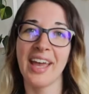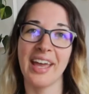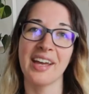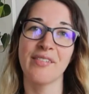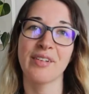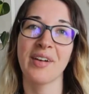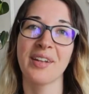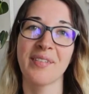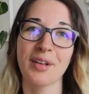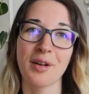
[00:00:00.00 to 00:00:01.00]

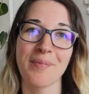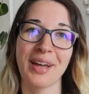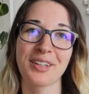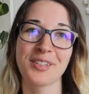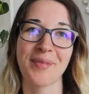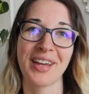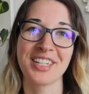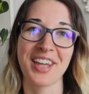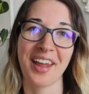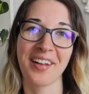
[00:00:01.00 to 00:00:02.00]
everyone, welcome back to my
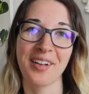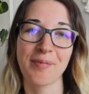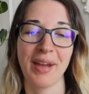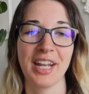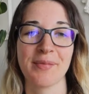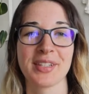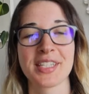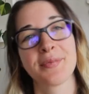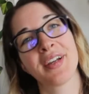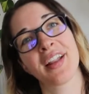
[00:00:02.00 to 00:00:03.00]
channel. My name is
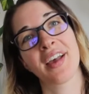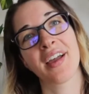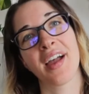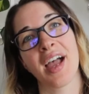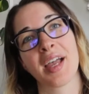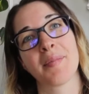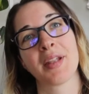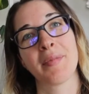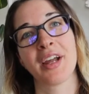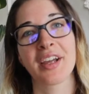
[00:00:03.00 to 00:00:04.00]
Sabrina. I'm
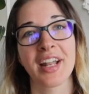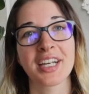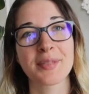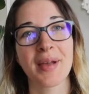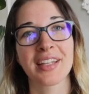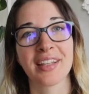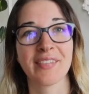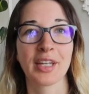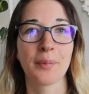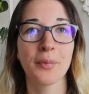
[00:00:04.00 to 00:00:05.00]
an American expat
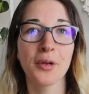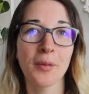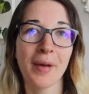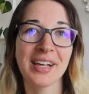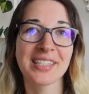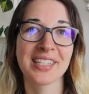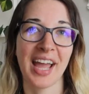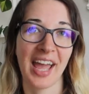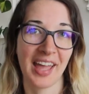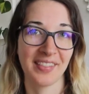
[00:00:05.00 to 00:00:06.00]
living in Budapest,
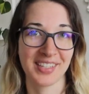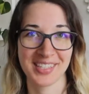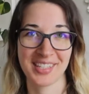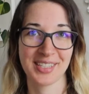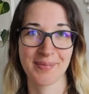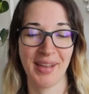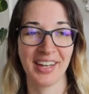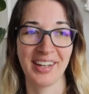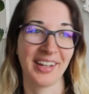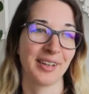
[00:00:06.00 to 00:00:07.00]
and this is my
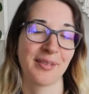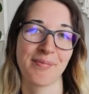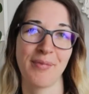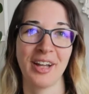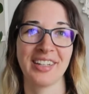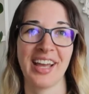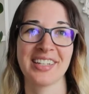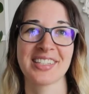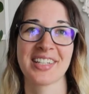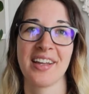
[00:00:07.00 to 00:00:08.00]
knitting
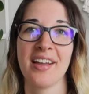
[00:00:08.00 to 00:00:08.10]
podcast.